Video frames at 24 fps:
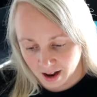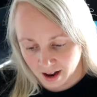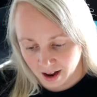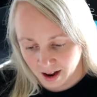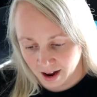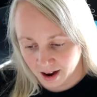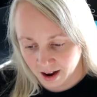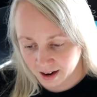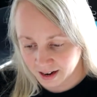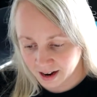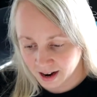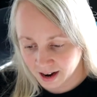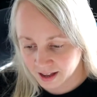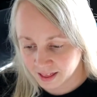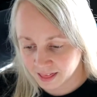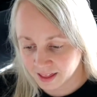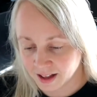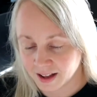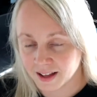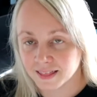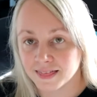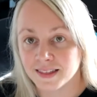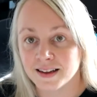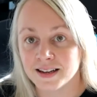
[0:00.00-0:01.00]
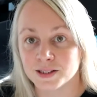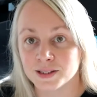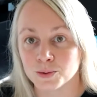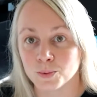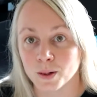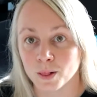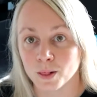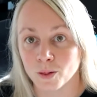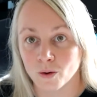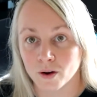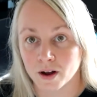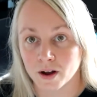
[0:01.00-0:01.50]
And I think these
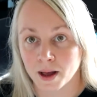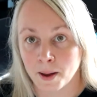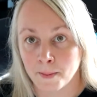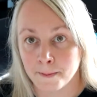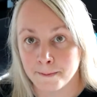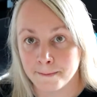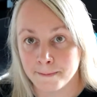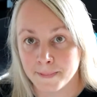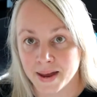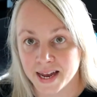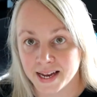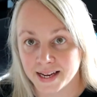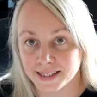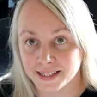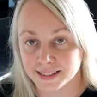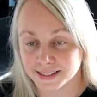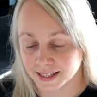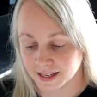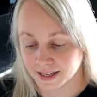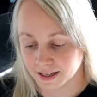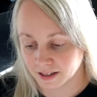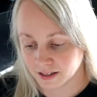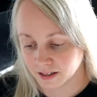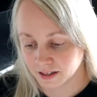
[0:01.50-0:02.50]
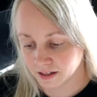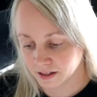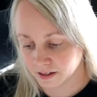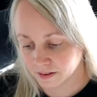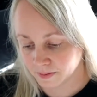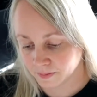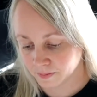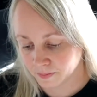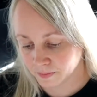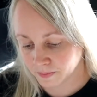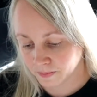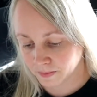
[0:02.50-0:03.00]
will look amazing
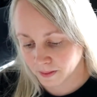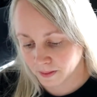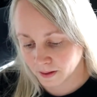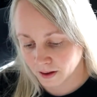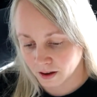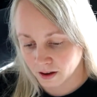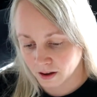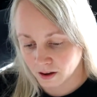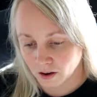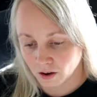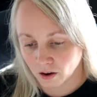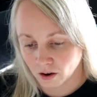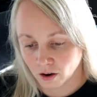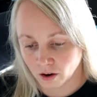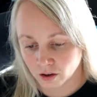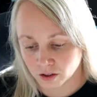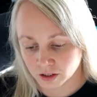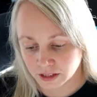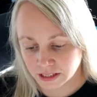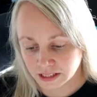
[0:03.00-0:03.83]
on